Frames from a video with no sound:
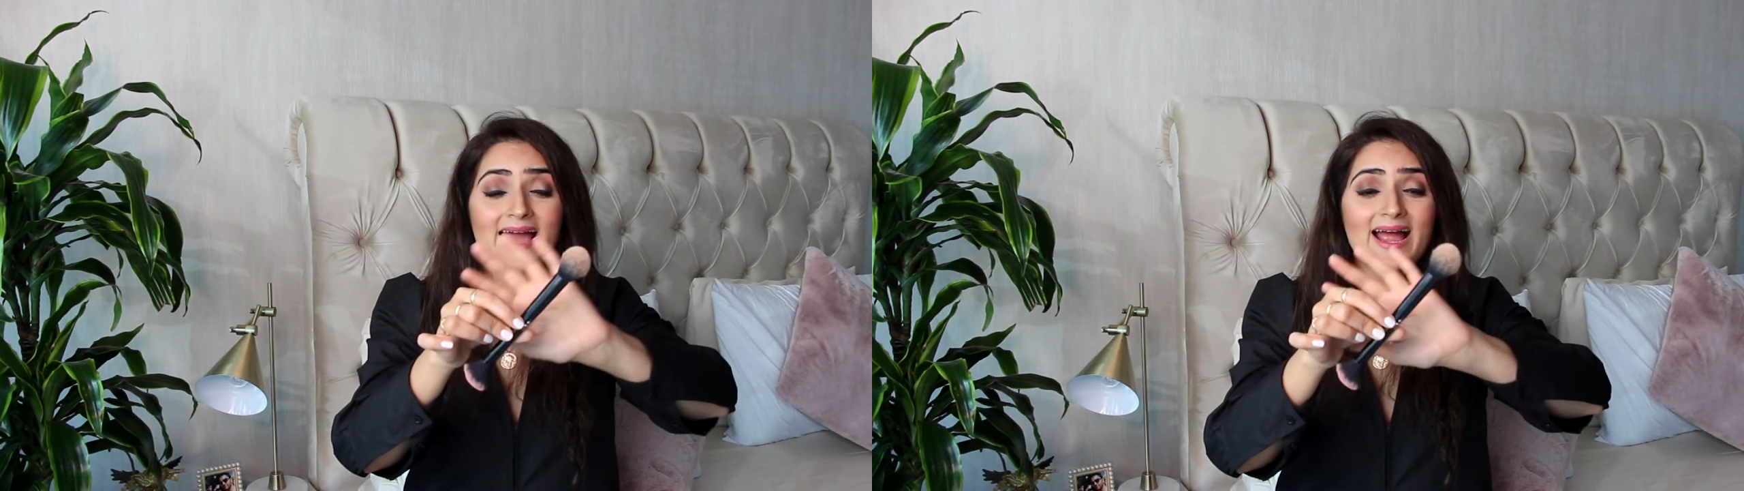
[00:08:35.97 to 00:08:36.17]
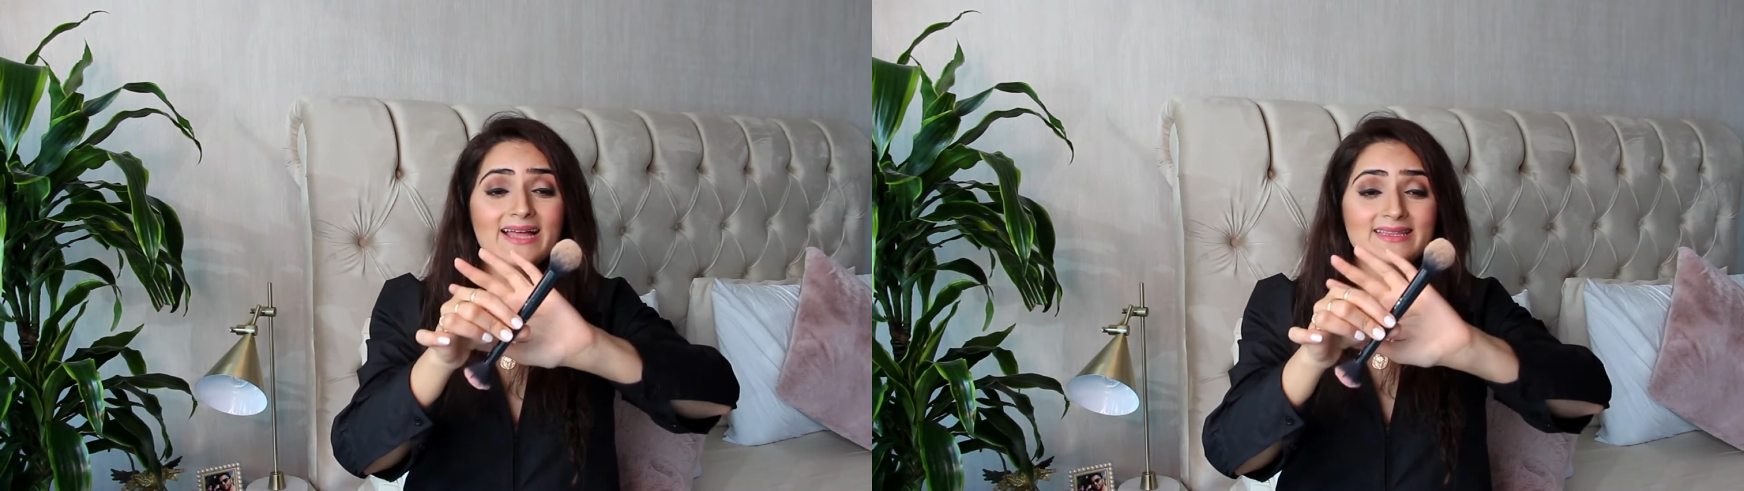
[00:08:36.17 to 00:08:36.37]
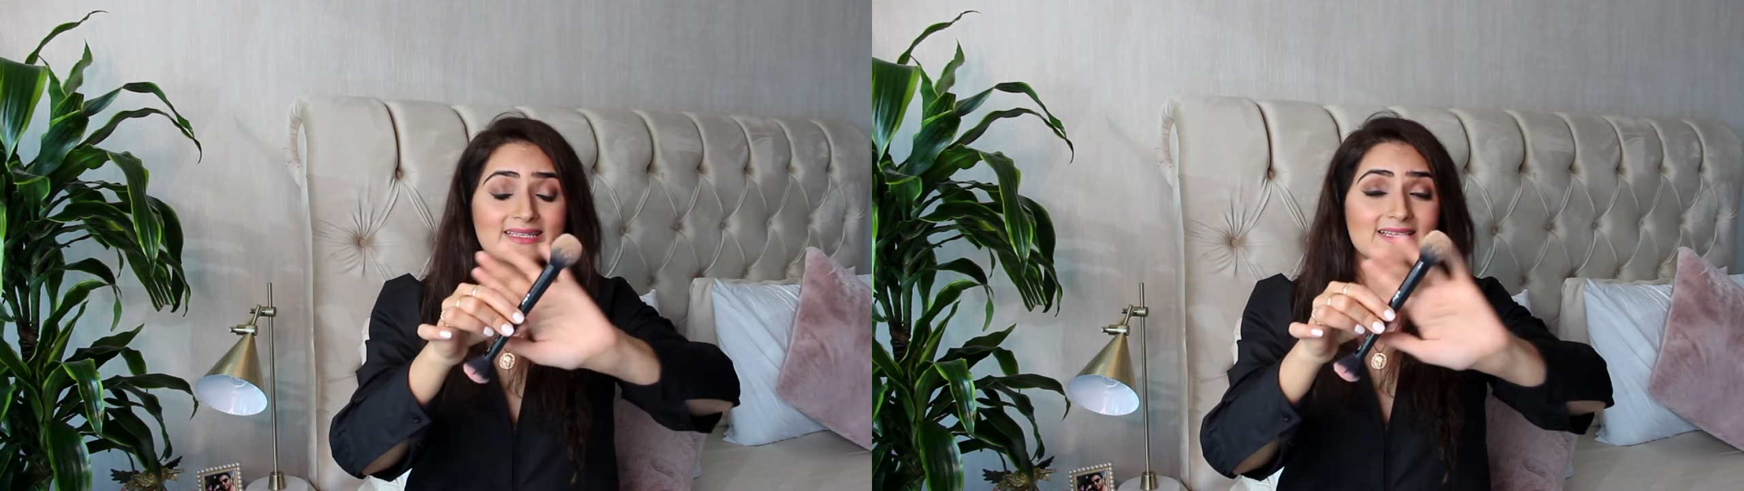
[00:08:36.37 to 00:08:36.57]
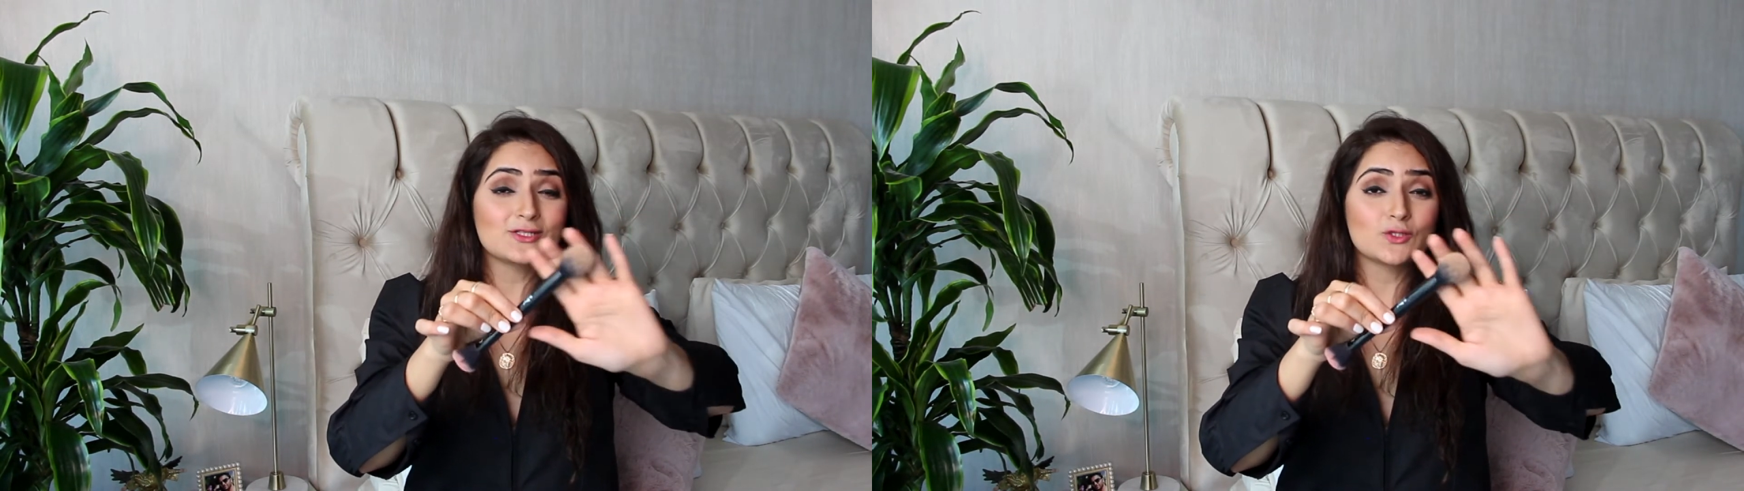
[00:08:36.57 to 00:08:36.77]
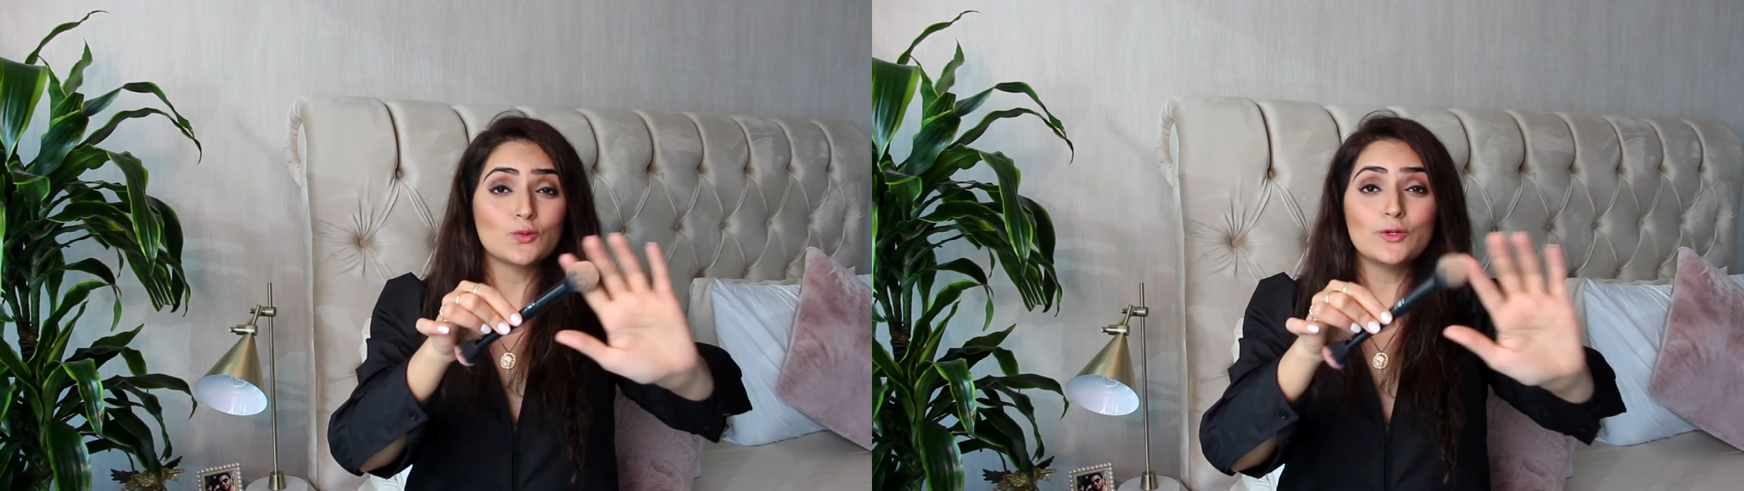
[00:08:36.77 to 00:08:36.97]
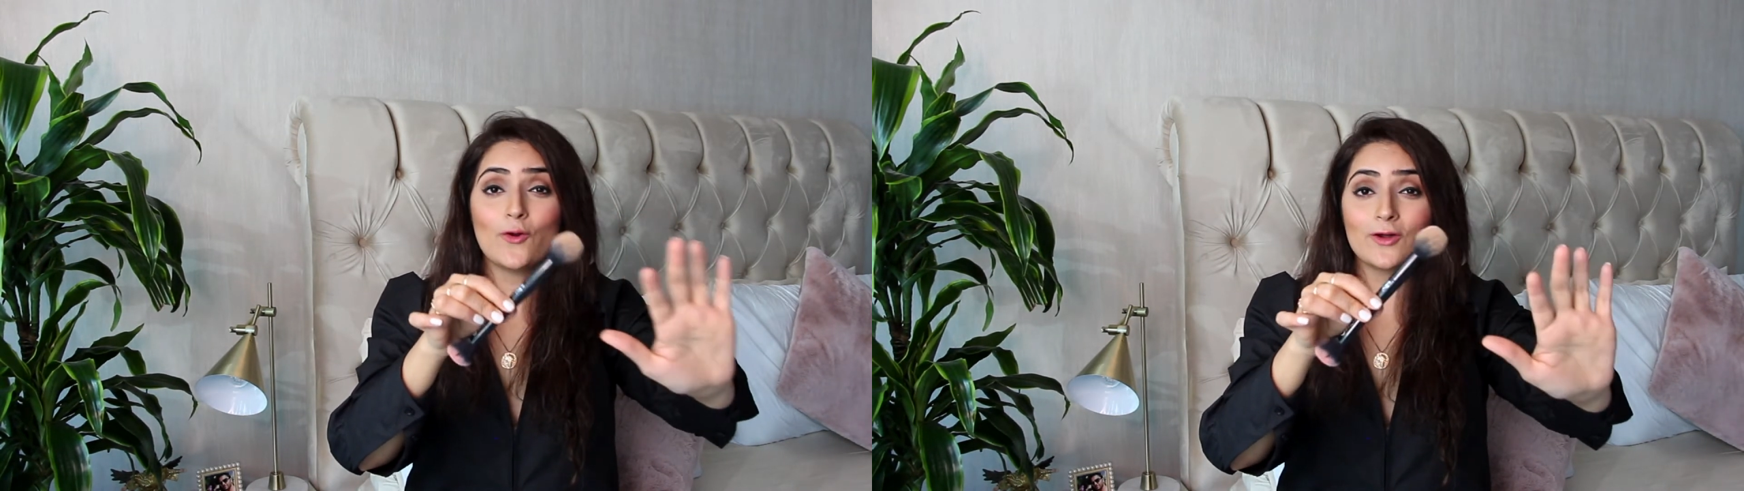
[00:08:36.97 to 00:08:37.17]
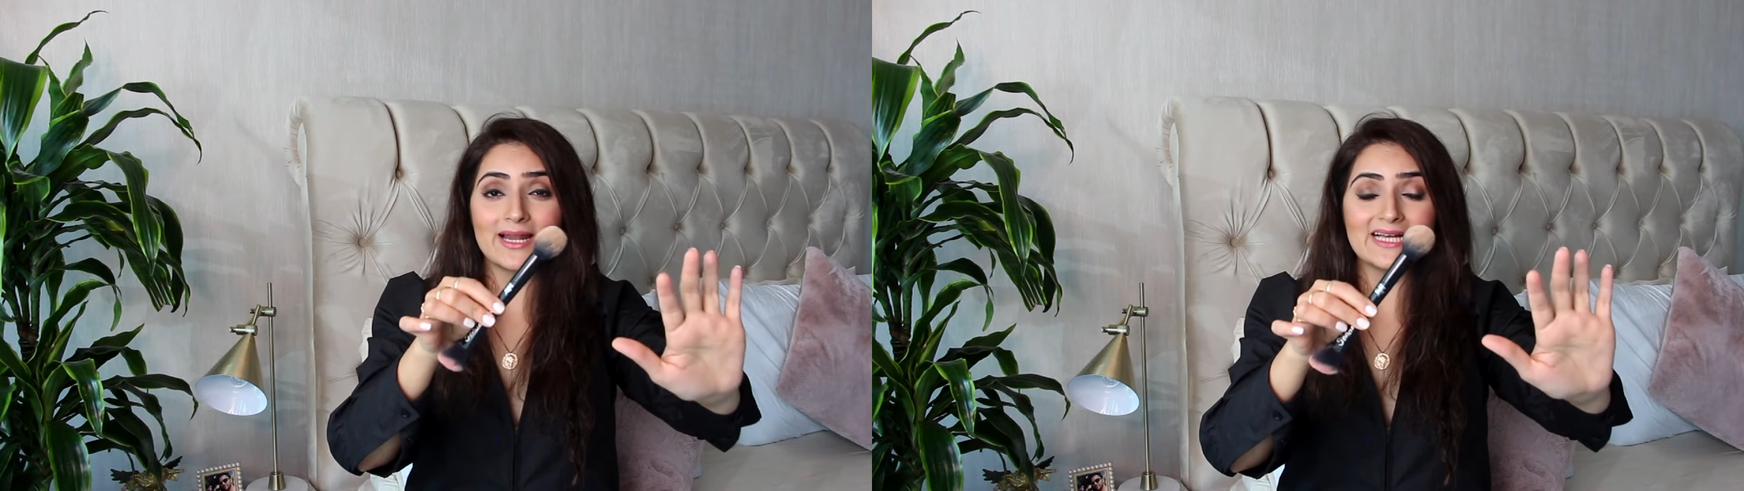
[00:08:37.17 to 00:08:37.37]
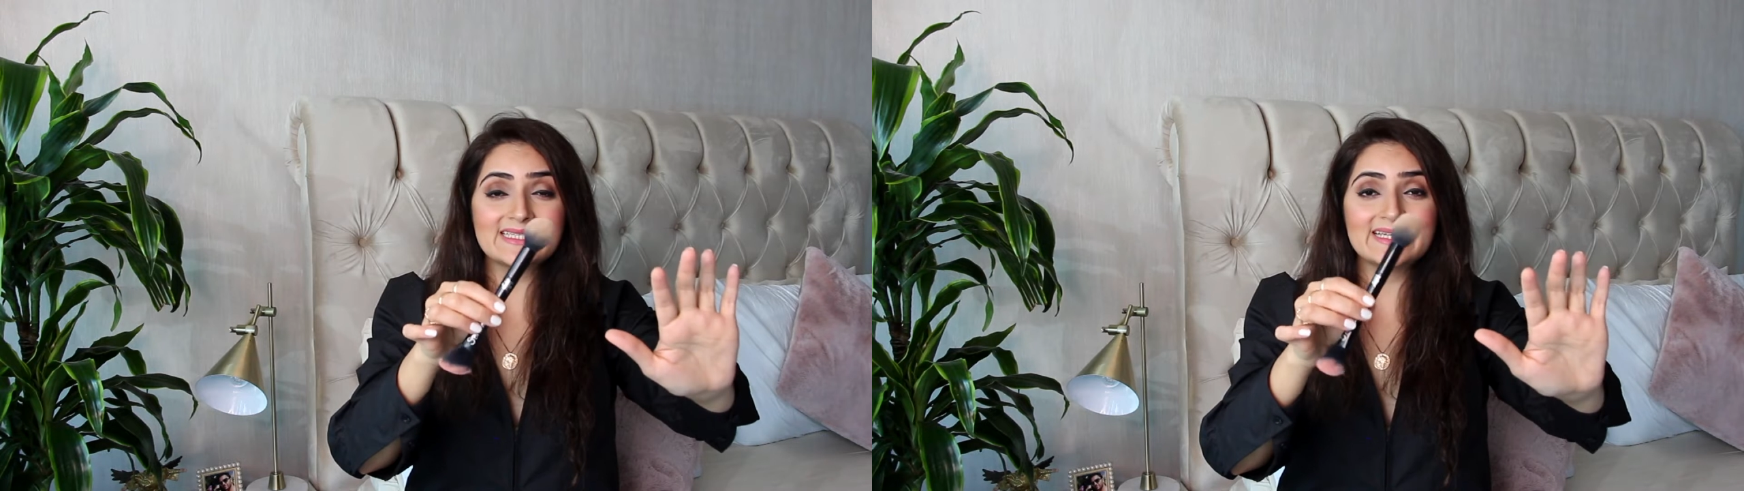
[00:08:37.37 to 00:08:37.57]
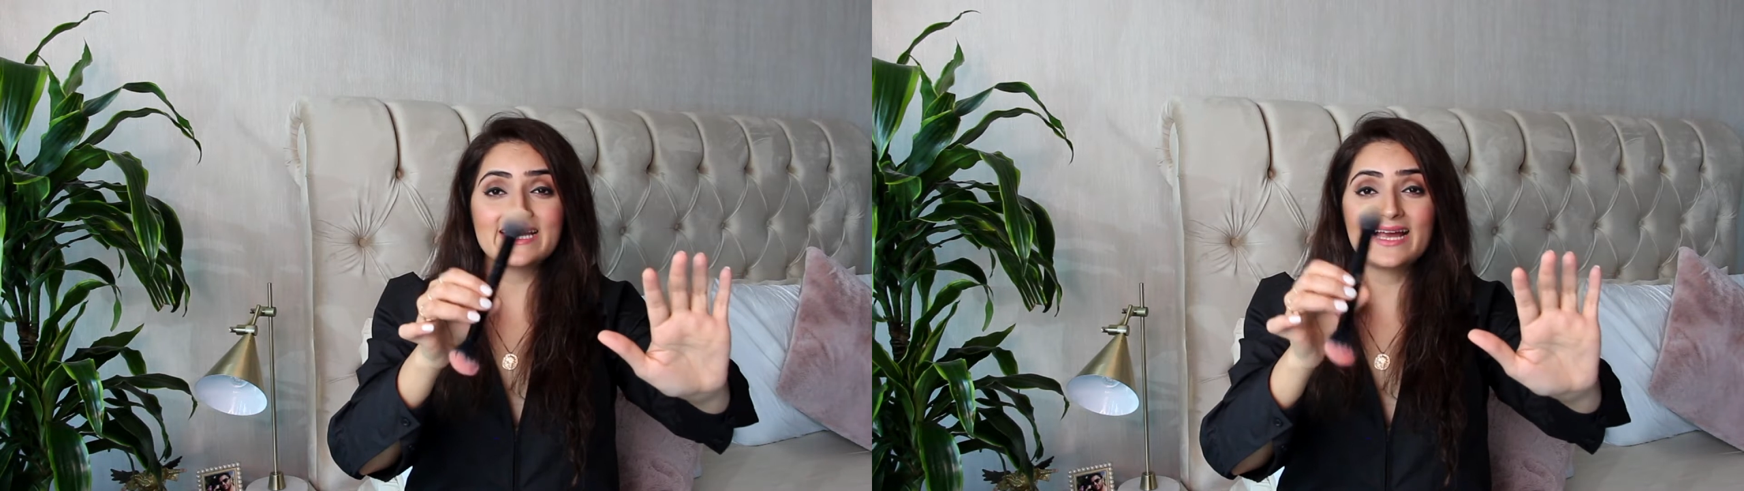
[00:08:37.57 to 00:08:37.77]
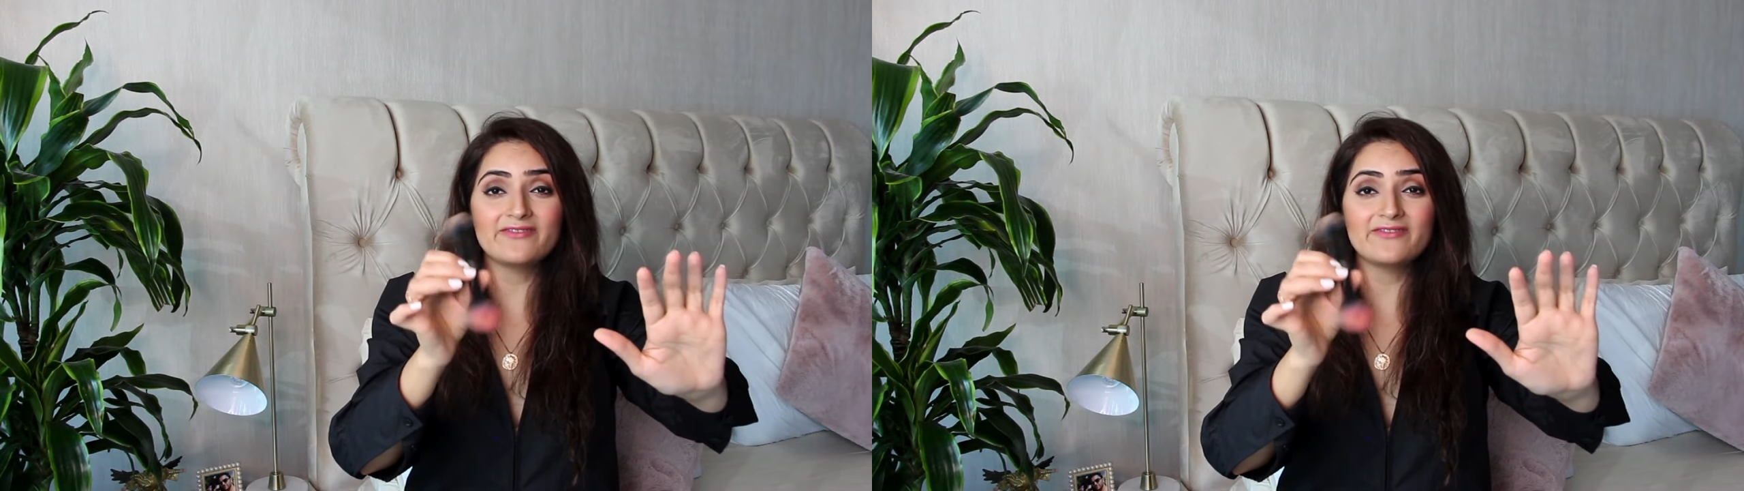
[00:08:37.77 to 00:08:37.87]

and this is so long lasting.